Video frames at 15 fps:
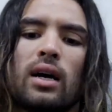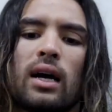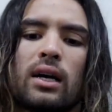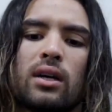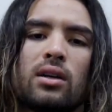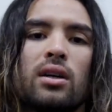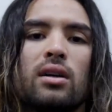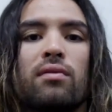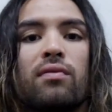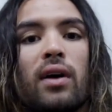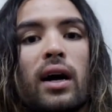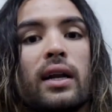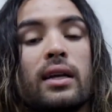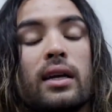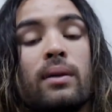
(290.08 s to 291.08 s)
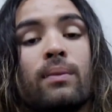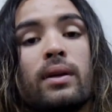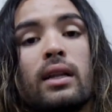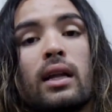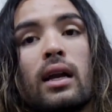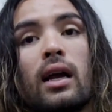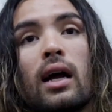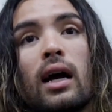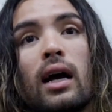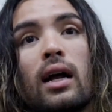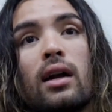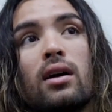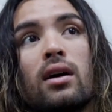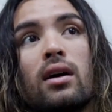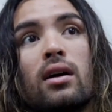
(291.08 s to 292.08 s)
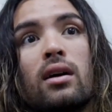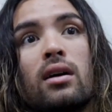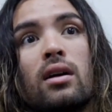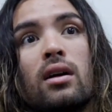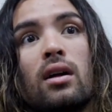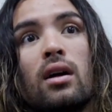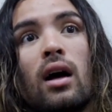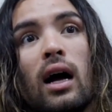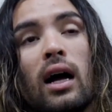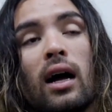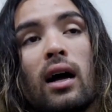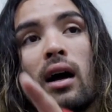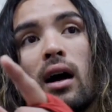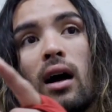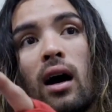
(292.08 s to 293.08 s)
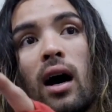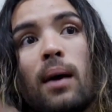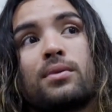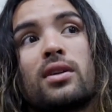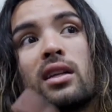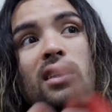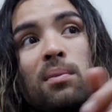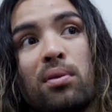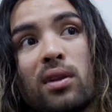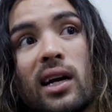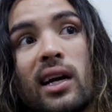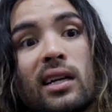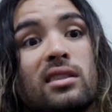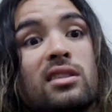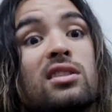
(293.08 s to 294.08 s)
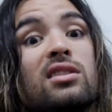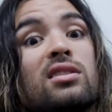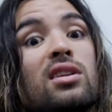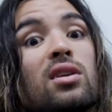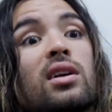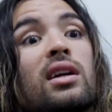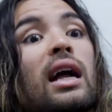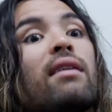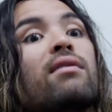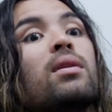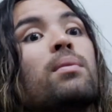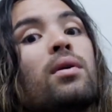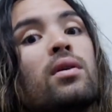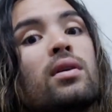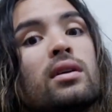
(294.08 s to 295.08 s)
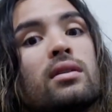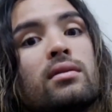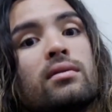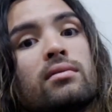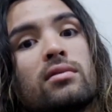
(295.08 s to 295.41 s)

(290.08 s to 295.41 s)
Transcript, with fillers: I couldn't fight him. And then I had a, I hopped on the plane, still didn't have an opponent.